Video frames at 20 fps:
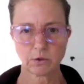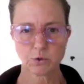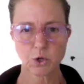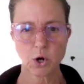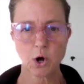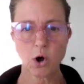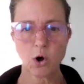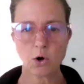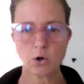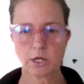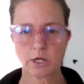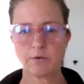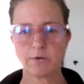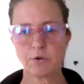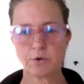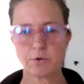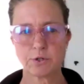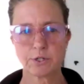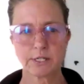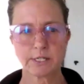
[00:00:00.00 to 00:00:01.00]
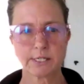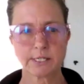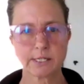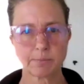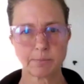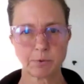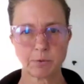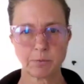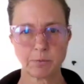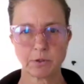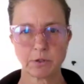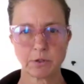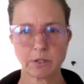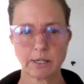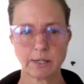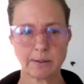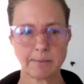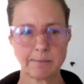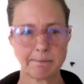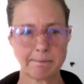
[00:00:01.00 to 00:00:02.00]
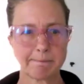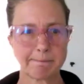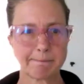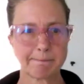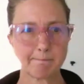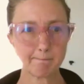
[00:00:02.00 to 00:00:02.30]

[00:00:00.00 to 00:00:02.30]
those all give you the susceptibility.